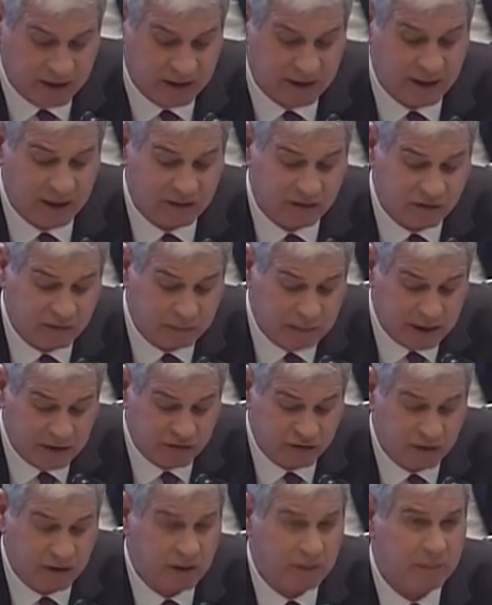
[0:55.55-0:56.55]
not to
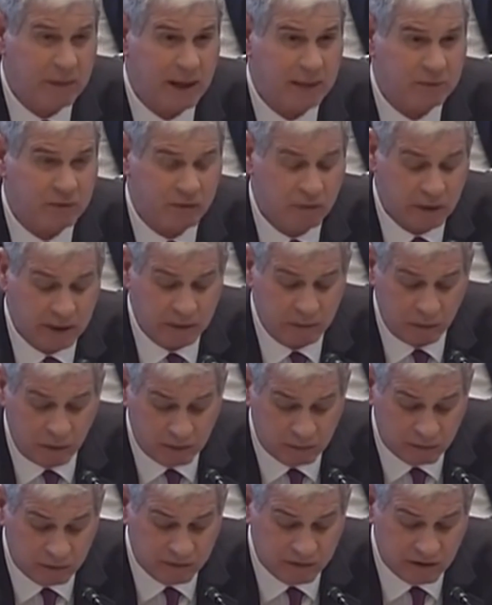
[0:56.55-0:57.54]
mention the MAP
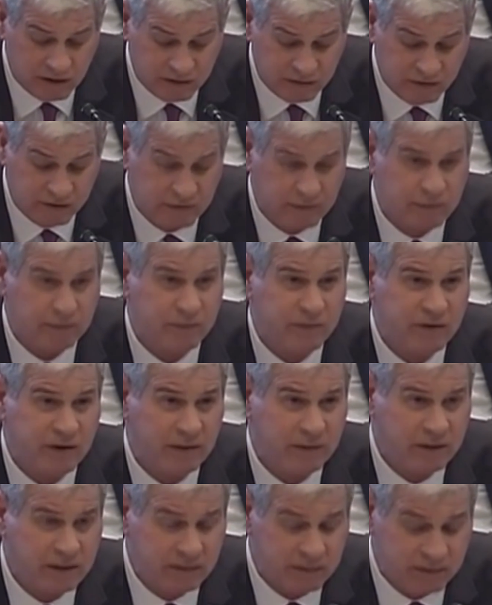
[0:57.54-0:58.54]
21 reduction from
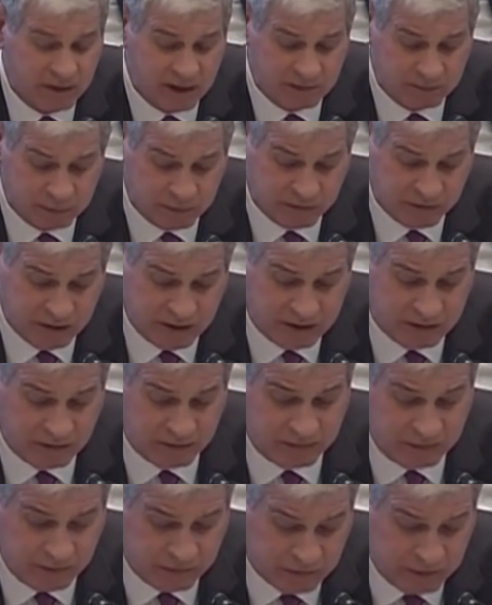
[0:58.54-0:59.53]
75%
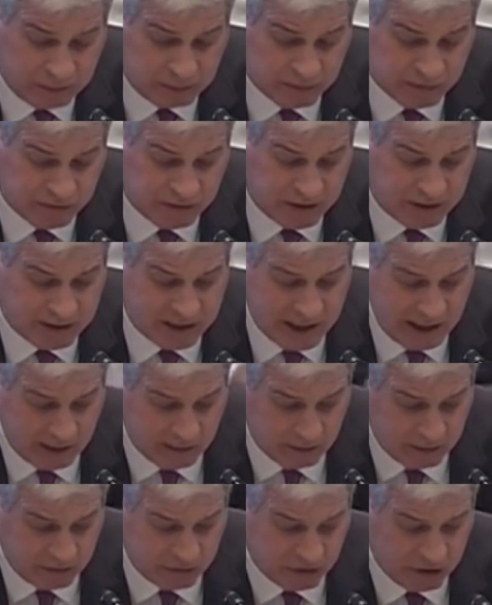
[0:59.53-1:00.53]
to 50%
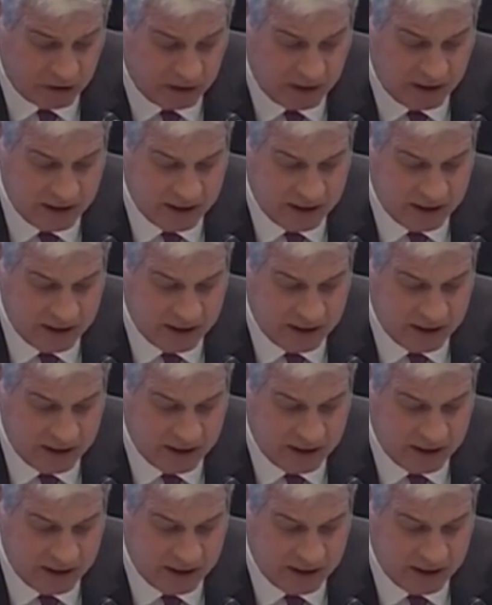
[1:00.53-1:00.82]
carriage,